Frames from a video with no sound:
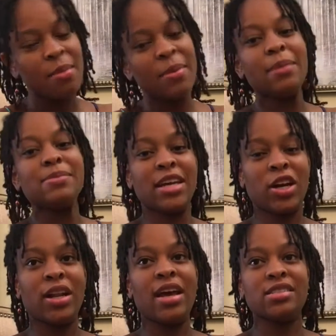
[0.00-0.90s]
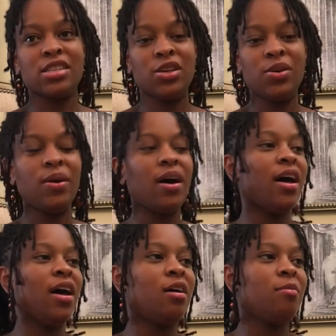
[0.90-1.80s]
My name is Erin Eskew.
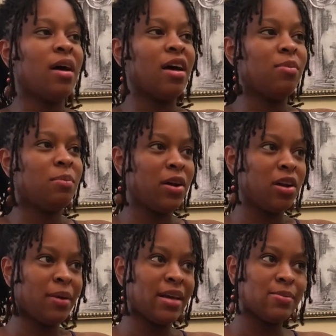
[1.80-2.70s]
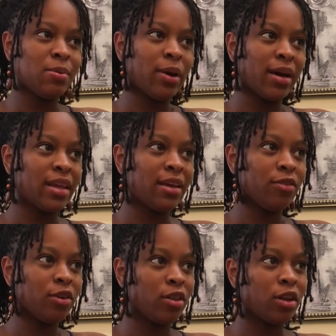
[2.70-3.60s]
I've been married to my husband Bradley
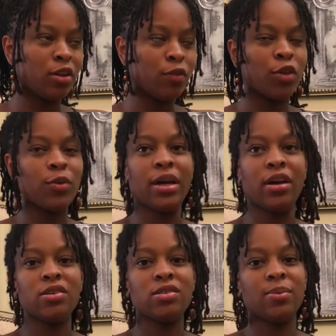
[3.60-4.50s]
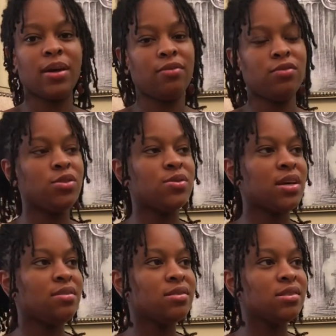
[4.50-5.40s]
for a little over 3 years. We have 2
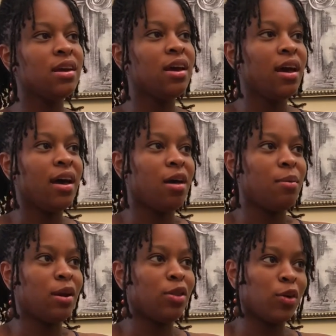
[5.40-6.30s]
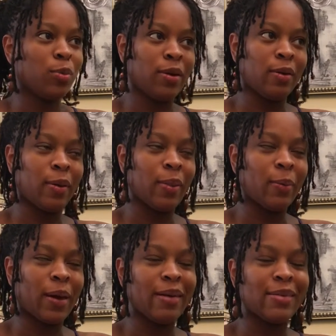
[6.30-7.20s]
sons and a third one on
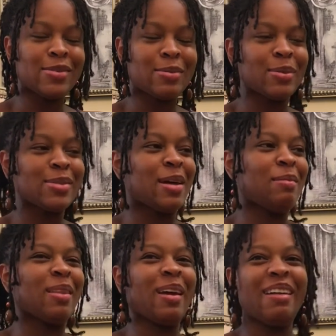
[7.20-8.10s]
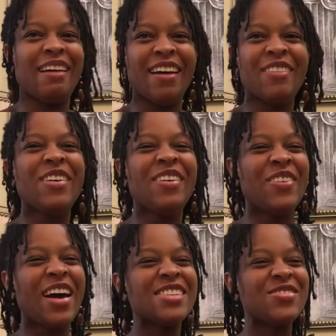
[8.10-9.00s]
the way. We're excited about that.
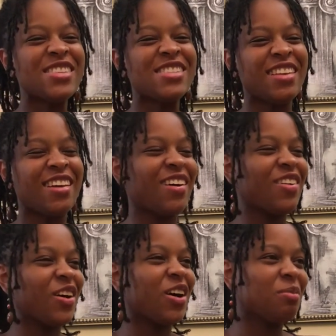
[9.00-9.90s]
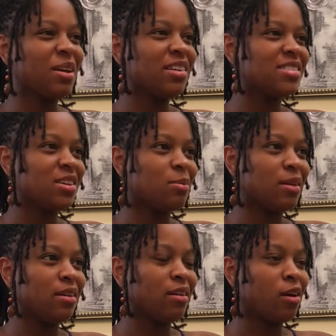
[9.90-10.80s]
My husband's in the Army, so I'm
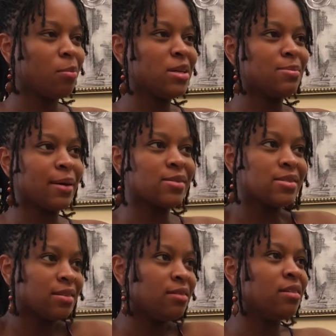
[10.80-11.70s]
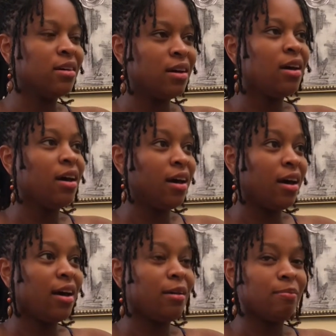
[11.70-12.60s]
an Army spouse, and
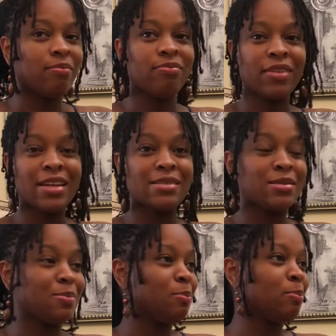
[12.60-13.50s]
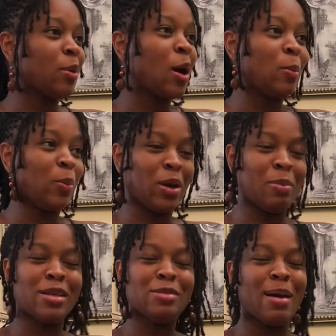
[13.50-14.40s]
that's pretty
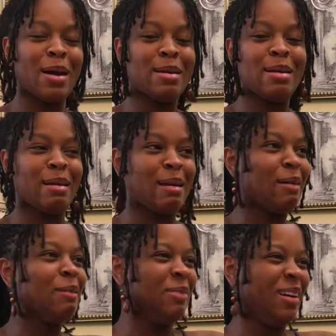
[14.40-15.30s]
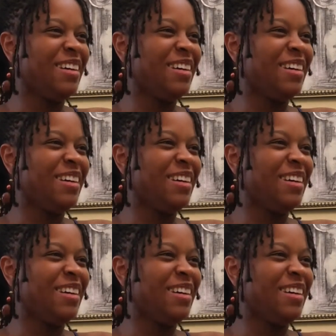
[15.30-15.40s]
much my identity now.